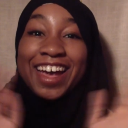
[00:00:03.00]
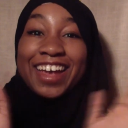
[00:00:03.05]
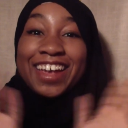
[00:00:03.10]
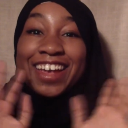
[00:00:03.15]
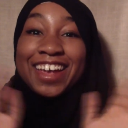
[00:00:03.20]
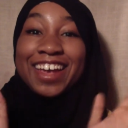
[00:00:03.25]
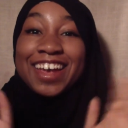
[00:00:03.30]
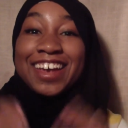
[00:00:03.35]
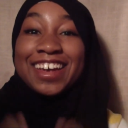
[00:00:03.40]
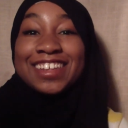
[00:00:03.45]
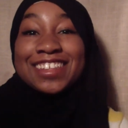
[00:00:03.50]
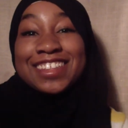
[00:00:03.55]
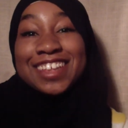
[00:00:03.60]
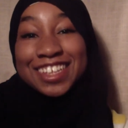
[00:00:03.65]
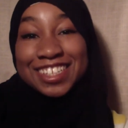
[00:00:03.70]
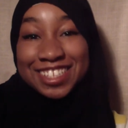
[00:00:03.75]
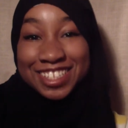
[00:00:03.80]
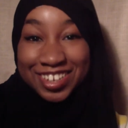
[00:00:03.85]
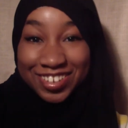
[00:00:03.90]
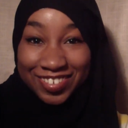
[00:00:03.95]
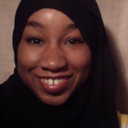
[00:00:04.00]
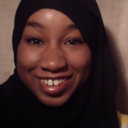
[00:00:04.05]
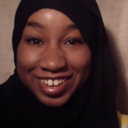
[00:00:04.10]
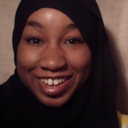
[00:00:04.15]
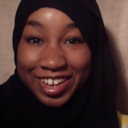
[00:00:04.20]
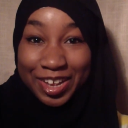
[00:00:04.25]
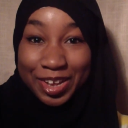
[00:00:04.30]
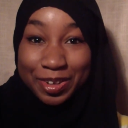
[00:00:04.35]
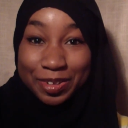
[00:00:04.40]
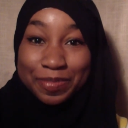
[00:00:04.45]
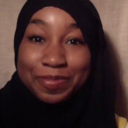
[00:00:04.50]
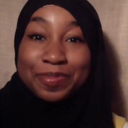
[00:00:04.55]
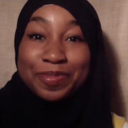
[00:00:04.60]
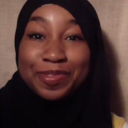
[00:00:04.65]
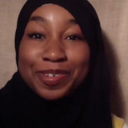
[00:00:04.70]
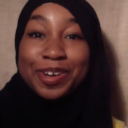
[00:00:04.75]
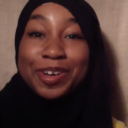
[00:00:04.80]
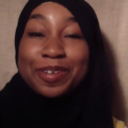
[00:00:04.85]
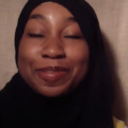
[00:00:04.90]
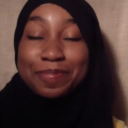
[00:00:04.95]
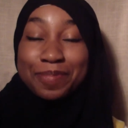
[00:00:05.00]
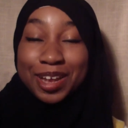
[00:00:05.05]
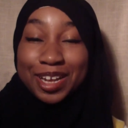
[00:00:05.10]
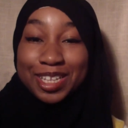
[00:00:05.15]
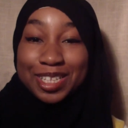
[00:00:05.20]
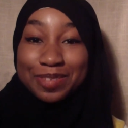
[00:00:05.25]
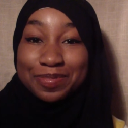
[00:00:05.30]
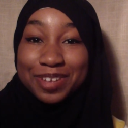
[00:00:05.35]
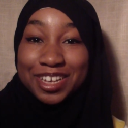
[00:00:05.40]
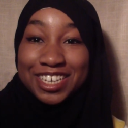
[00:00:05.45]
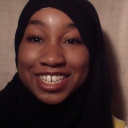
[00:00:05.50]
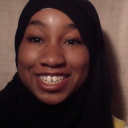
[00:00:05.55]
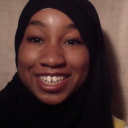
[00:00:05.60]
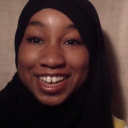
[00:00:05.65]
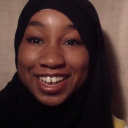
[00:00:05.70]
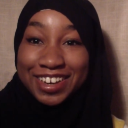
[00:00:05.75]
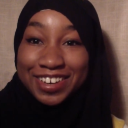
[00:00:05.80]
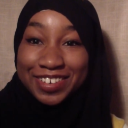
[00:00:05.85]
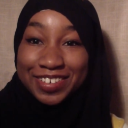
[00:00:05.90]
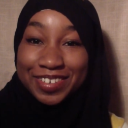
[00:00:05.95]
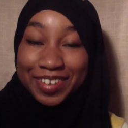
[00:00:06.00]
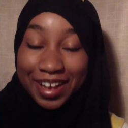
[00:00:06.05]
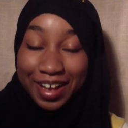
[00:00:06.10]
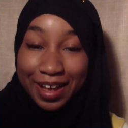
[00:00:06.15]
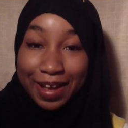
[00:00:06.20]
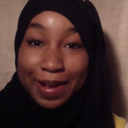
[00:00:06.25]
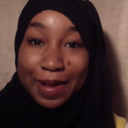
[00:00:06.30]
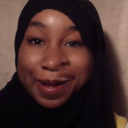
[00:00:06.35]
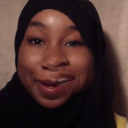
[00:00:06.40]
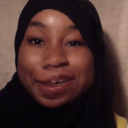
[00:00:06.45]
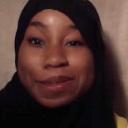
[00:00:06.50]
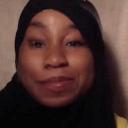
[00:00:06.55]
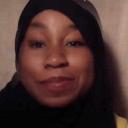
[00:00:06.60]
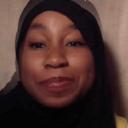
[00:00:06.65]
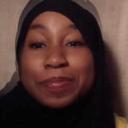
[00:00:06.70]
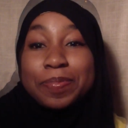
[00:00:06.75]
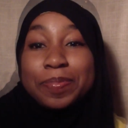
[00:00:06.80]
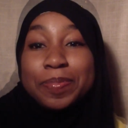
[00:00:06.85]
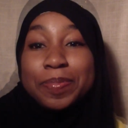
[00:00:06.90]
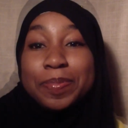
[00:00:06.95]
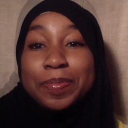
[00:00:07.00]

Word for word: Hi guys, assalamualaikum. Welcome back to my channel. Okay.